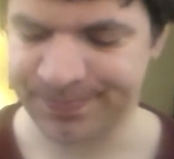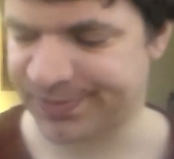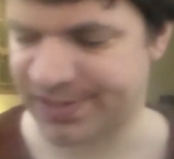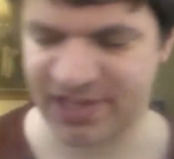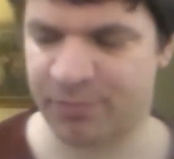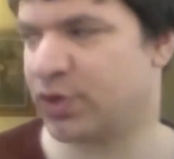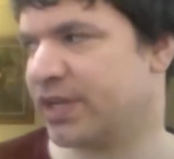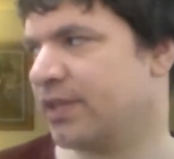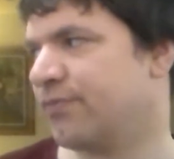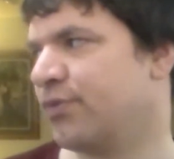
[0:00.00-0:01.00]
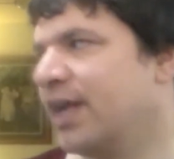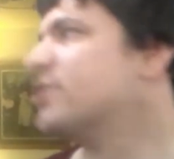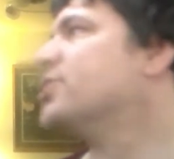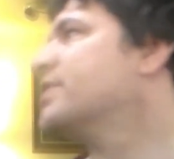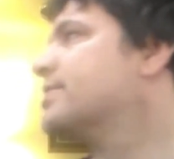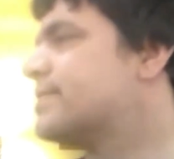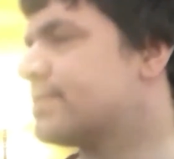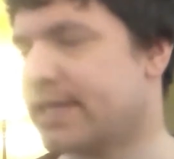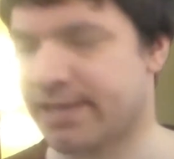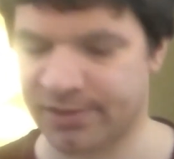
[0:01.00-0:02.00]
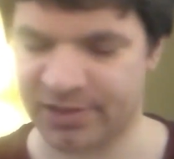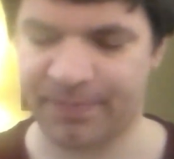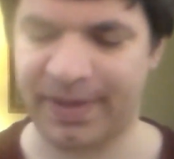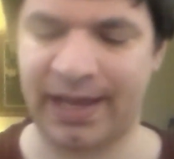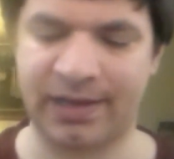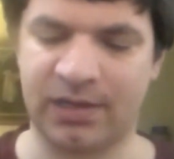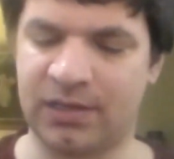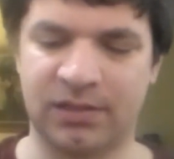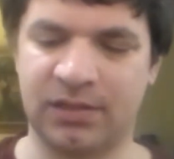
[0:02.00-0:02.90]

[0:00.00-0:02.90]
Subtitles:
since I put it in the fridge and it's sealed at the back, I'll